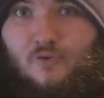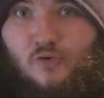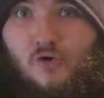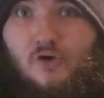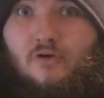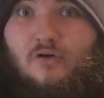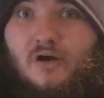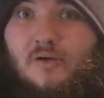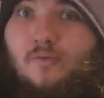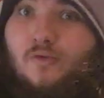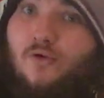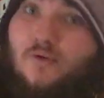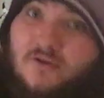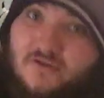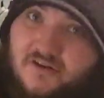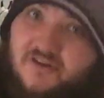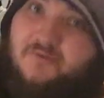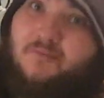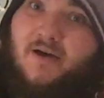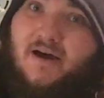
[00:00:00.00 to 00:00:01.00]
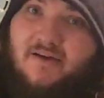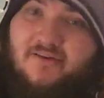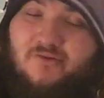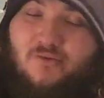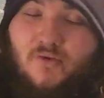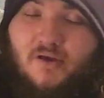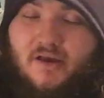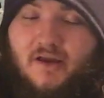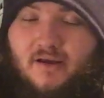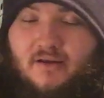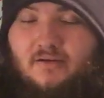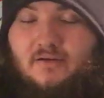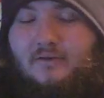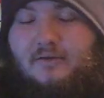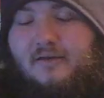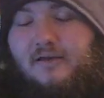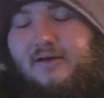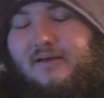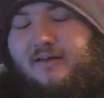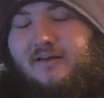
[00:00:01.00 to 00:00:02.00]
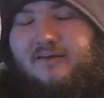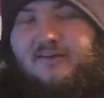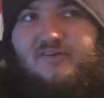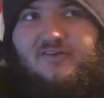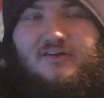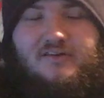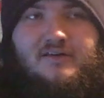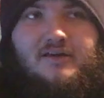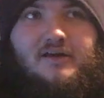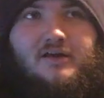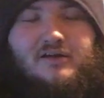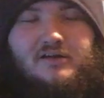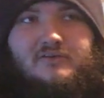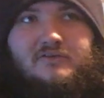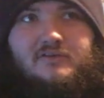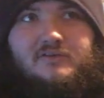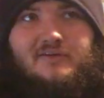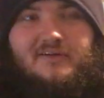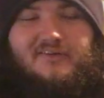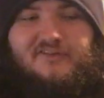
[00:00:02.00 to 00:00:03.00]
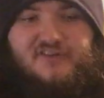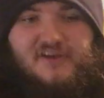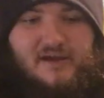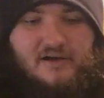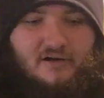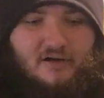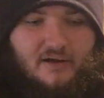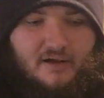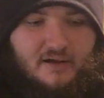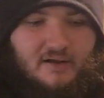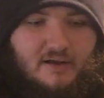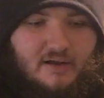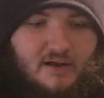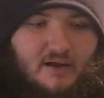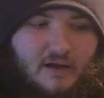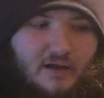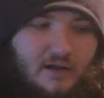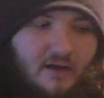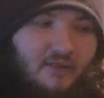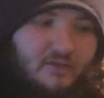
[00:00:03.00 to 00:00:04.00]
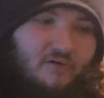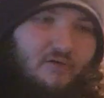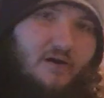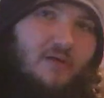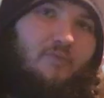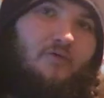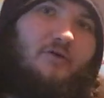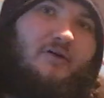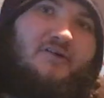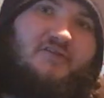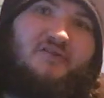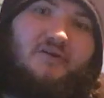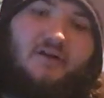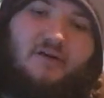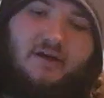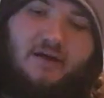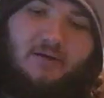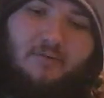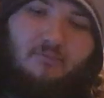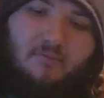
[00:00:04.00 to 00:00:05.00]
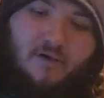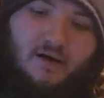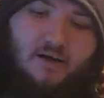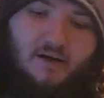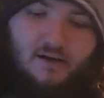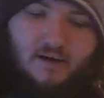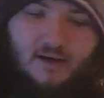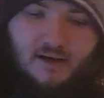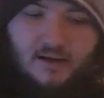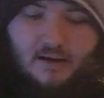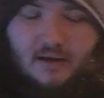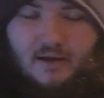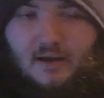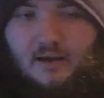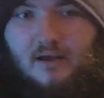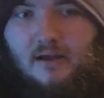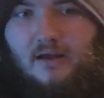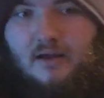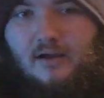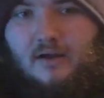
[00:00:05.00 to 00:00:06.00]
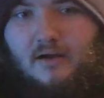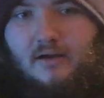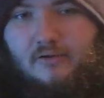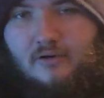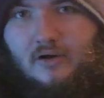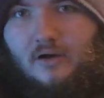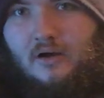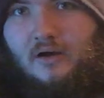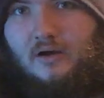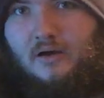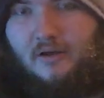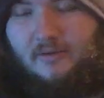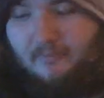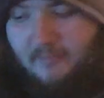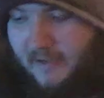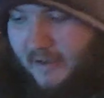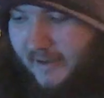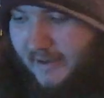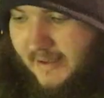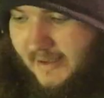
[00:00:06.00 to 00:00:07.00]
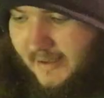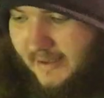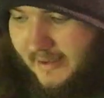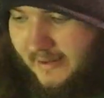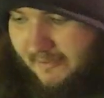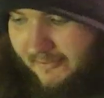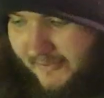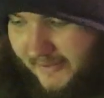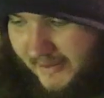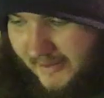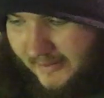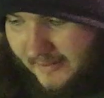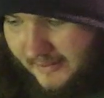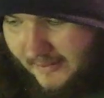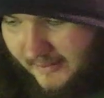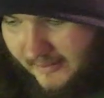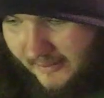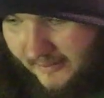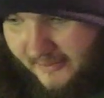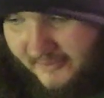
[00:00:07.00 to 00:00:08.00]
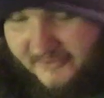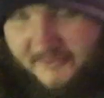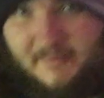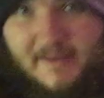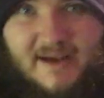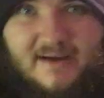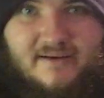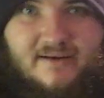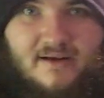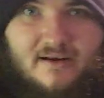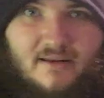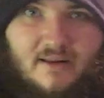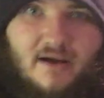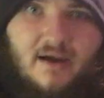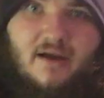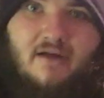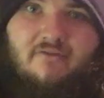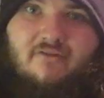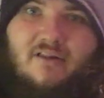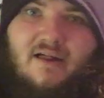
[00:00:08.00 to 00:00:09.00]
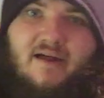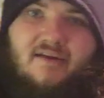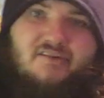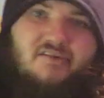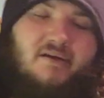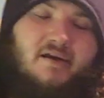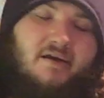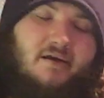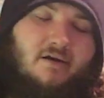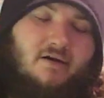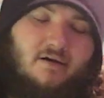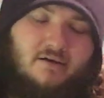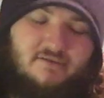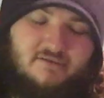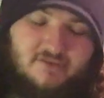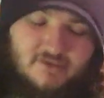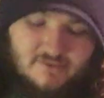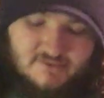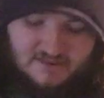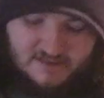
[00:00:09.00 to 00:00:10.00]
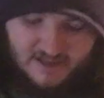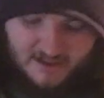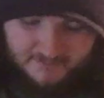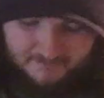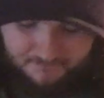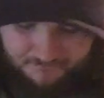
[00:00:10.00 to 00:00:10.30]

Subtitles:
Royal Rumble was this past weekend at NXT Takeover on Saturday. The Rumble on Sunday and Monday night. Raw on Monday, and then SmackDown Live last night on Tuesday.